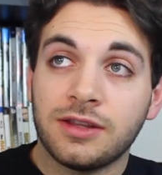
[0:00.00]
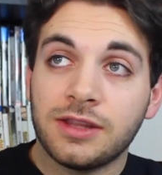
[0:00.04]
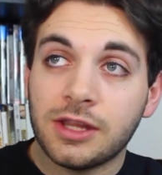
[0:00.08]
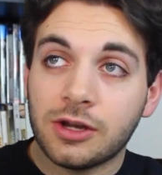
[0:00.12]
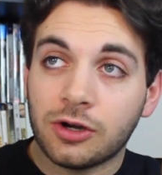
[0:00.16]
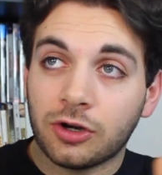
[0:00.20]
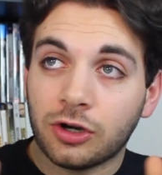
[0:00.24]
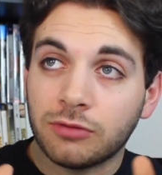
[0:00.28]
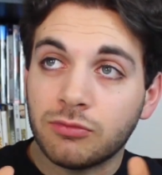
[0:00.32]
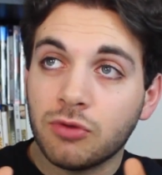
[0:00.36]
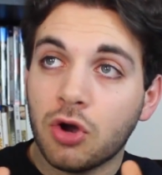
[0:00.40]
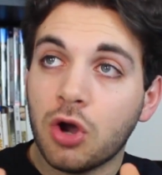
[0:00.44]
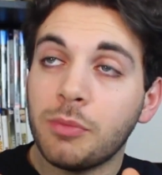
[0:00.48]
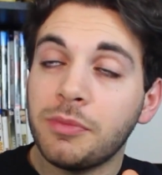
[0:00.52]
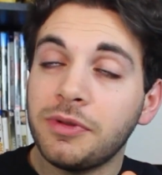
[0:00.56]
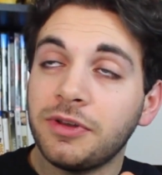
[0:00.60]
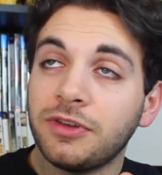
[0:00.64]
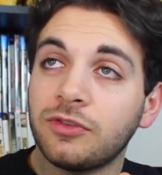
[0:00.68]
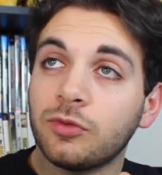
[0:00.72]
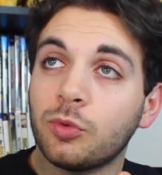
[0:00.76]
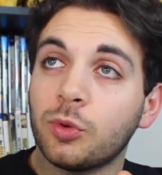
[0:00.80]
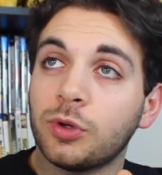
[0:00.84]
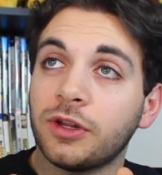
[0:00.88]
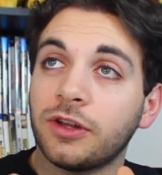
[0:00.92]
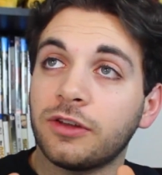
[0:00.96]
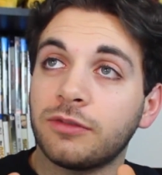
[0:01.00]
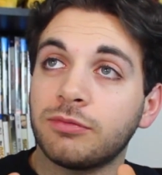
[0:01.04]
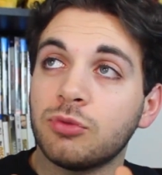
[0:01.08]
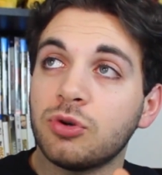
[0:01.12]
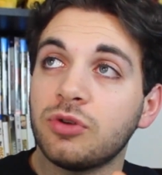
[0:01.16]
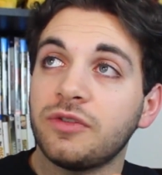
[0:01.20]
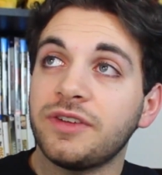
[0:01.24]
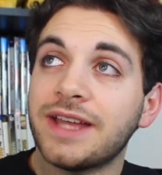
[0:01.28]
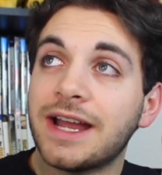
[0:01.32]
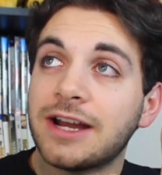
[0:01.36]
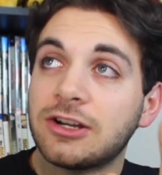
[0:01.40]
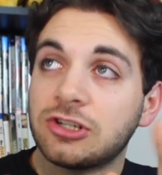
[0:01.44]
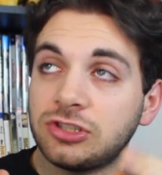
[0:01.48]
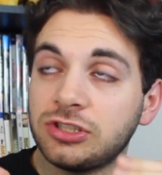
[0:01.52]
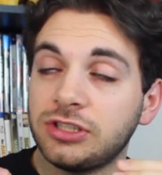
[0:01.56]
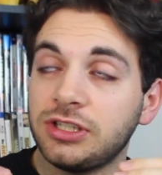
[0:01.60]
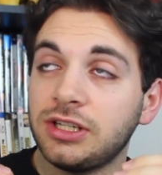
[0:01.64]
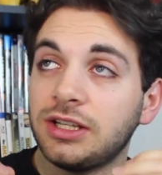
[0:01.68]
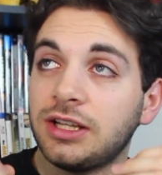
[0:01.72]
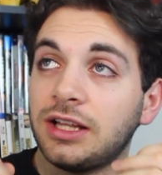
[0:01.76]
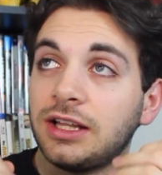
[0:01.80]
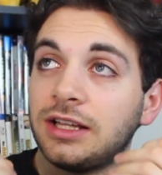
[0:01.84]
There are moments where this movie actually